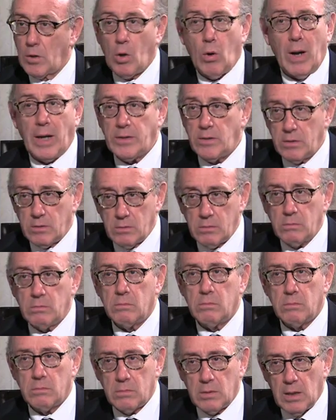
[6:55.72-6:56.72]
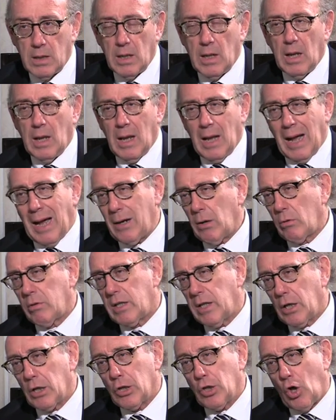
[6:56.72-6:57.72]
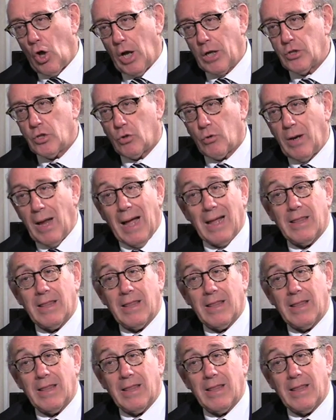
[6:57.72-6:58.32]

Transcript: Well, oh, I do. I don't think a law degree,